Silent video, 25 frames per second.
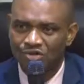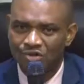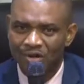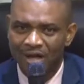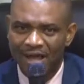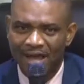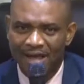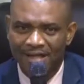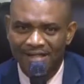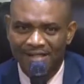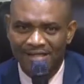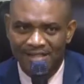to
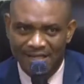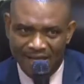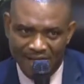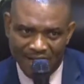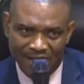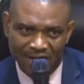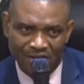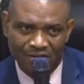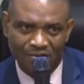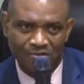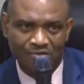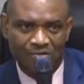
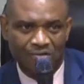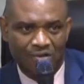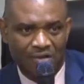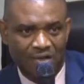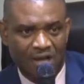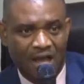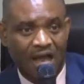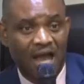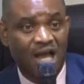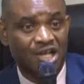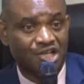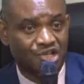tell you,
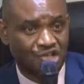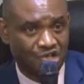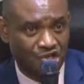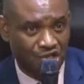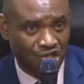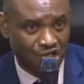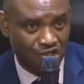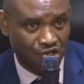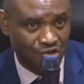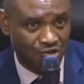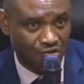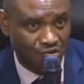
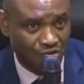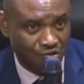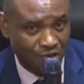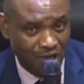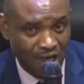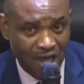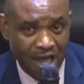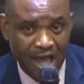assure you,